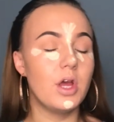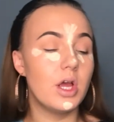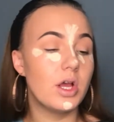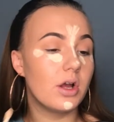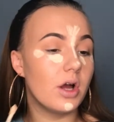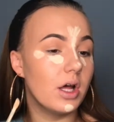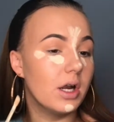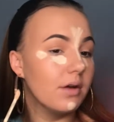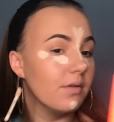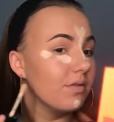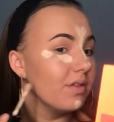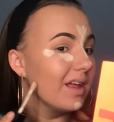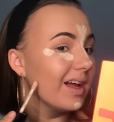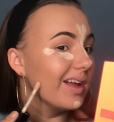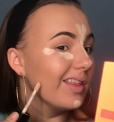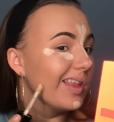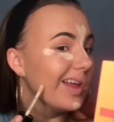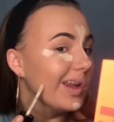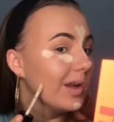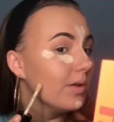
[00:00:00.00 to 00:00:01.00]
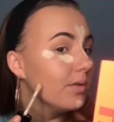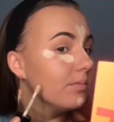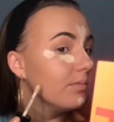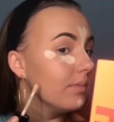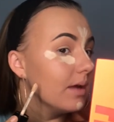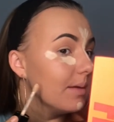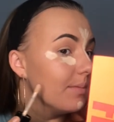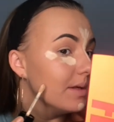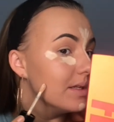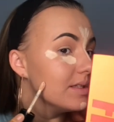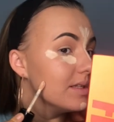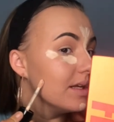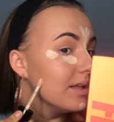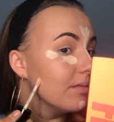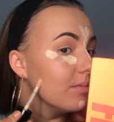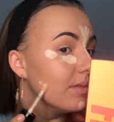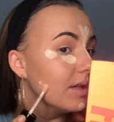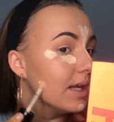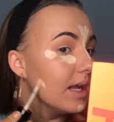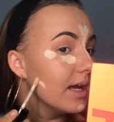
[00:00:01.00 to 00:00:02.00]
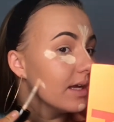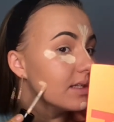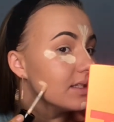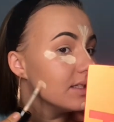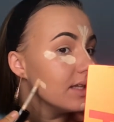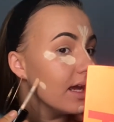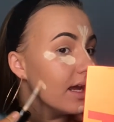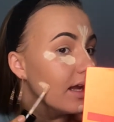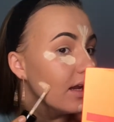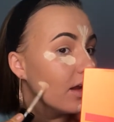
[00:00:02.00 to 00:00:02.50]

kind of thing and then maybe see them the next day.